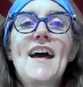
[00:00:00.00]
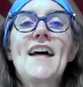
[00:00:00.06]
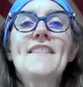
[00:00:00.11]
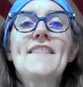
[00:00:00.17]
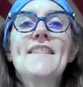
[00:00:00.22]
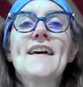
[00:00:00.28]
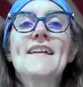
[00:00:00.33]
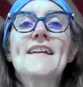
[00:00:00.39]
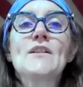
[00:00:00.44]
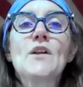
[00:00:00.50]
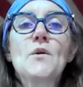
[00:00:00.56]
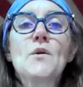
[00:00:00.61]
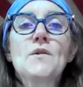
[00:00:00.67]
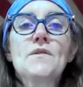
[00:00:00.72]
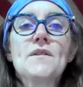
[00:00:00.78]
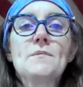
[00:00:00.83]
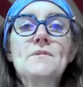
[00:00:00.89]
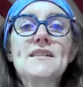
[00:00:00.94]
and then
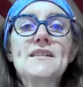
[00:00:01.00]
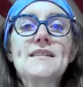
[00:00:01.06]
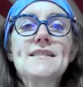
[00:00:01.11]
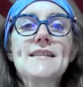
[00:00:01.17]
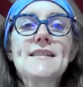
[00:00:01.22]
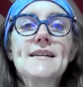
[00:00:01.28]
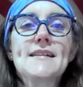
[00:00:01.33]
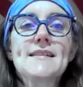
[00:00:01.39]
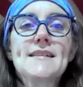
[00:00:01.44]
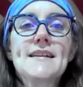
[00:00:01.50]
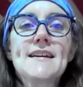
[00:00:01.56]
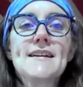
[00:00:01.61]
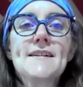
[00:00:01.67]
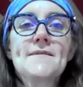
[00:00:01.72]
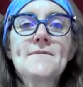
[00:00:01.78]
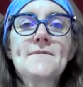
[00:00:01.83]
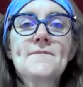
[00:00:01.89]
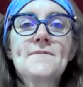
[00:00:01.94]
lower them to
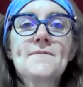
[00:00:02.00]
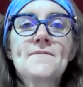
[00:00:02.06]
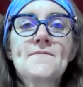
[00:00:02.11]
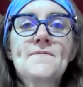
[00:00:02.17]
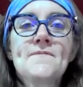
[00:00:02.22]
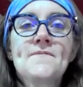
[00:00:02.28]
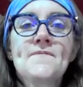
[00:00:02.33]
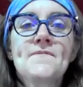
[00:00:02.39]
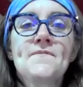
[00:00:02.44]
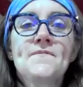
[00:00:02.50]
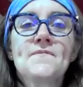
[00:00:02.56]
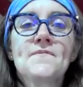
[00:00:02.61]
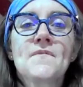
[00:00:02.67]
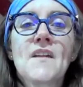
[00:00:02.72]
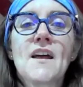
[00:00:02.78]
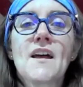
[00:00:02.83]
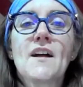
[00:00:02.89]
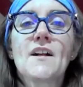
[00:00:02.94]
60.
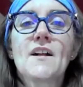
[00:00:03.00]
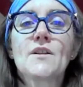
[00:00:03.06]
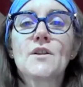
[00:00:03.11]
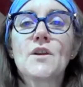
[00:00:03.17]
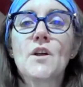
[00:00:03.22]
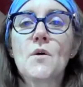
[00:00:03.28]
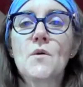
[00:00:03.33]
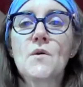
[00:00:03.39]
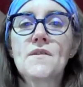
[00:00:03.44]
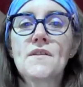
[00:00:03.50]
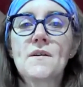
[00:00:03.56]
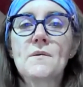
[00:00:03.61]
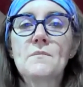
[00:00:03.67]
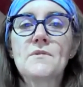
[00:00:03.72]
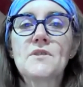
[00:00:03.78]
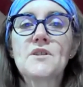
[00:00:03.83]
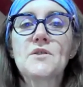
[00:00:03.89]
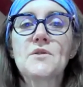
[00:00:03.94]
Lower
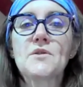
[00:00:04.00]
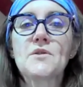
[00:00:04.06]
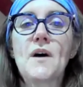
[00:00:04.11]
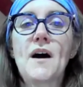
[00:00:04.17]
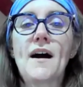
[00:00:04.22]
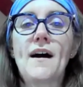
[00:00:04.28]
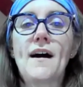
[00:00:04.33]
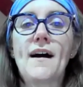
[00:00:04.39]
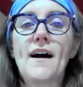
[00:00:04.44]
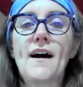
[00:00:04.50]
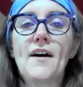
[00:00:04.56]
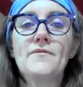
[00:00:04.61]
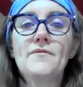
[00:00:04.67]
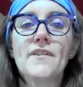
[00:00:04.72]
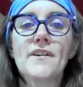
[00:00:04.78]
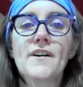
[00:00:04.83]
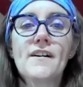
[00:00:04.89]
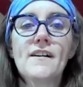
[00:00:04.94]
them to a
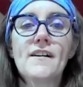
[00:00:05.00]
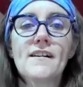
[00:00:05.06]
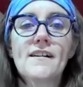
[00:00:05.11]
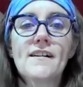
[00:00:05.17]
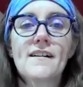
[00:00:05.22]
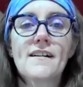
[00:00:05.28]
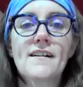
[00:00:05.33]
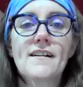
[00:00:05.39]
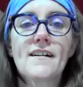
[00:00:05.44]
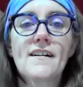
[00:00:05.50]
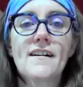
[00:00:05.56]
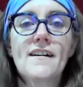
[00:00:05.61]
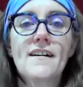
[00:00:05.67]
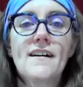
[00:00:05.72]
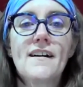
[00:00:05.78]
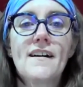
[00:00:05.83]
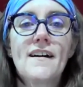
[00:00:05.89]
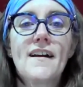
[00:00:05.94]
hover.
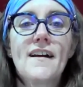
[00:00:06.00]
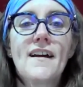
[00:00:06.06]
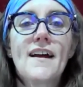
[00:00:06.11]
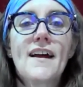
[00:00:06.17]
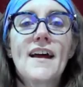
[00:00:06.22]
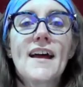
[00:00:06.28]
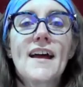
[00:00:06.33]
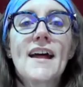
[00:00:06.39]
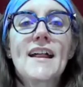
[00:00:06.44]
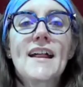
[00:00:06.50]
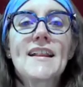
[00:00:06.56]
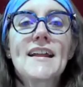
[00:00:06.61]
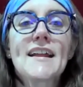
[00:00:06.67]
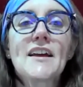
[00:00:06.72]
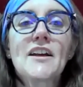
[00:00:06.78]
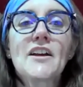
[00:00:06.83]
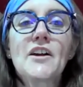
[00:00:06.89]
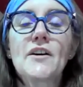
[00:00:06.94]

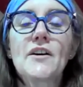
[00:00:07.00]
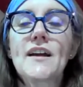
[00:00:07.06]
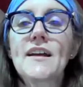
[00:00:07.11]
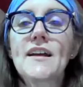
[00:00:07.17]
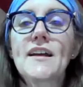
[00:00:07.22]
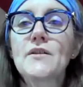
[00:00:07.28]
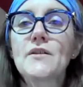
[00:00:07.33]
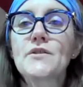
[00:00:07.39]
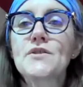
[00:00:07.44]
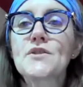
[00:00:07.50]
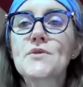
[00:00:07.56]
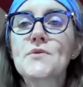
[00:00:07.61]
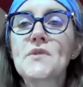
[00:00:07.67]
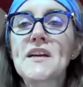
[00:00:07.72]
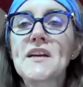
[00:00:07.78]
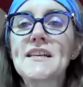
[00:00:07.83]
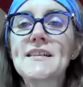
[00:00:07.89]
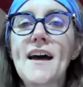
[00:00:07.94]
Click your heels
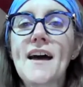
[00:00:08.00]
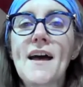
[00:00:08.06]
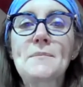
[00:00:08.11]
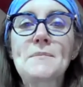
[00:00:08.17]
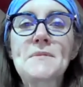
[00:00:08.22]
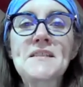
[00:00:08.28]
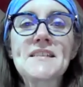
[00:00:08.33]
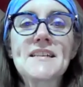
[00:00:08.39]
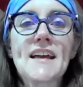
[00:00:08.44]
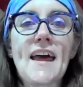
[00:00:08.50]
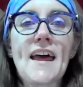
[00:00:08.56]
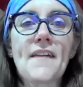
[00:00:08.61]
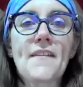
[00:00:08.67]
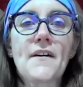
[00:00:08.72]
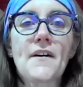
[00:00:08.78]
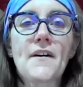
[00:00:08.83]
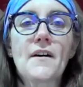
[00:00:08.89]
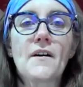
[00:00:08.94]
3 times
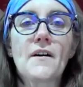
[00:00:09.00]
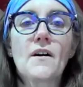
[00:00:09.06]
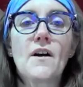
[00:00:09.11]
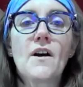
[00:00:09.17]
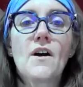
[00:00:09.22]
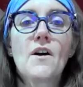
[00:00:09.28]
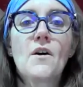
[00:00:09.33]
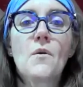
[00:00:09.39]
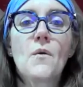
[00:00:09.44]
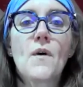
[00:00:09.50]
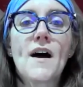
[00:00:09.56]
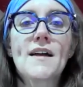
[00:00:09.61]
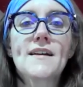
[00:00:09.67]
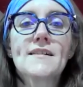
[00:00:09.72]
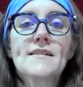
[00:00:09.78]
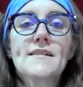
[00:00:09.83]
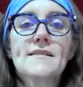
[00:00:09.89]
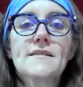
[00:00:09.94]
together.
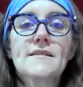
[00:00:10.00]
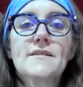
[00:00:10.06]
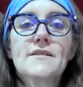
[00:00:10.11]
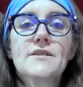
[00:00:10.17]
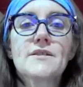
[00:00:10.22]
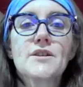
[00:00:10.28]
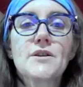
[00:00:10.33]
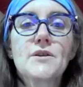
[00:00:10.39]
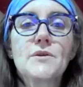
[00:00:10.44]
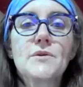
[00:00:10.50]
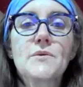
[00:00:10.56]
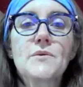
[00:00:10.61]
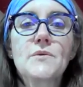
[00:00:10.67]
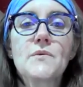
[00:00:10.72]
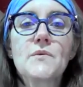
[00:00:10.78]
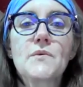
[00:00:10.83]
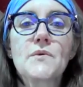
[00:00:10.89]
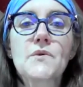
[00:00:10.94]
1,
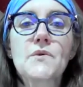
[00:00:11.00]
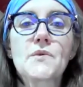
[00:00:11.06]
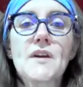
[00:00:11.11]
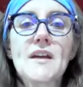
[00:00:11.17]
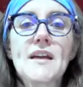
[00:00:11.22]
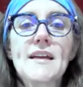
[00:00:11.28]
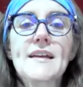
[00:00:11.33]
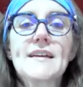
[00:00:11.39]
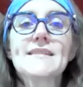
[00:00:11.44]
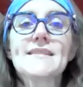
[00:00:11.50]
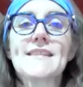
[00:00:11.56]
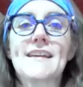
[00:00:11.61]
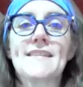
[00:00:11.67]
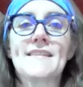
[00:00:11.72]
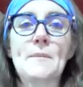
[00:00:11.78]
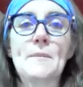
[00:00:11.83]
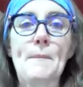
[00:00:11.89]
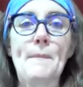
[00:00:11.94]
2, 3.
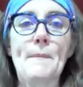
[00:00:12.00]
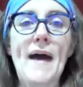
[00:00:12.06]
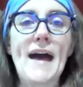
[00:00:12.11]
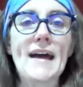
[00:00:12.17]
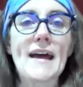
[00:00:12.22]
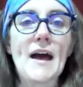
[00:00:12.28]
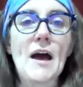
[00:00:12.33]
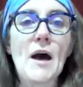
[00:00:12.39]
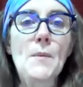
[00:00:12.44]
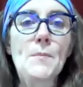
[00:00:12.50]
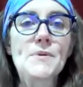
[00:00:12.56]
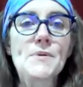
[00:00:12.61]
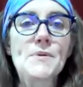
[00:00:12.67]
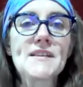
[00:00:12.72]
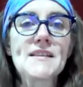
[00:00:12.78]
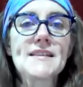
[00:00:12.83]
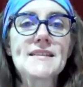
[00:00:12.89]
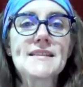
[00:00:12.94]
Send them back up
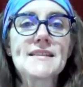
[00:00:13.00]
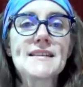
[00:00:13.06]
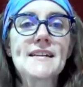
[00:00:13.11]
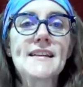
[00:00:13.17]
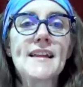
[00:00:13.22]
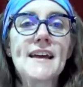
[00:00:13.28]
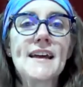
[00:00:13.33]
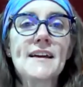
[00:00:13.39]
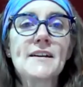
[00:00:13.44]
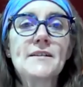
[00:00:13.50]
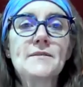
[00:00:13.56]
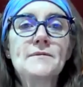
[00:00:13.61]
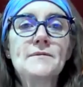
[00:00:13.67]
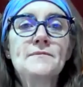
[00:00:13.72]
to the ceiling.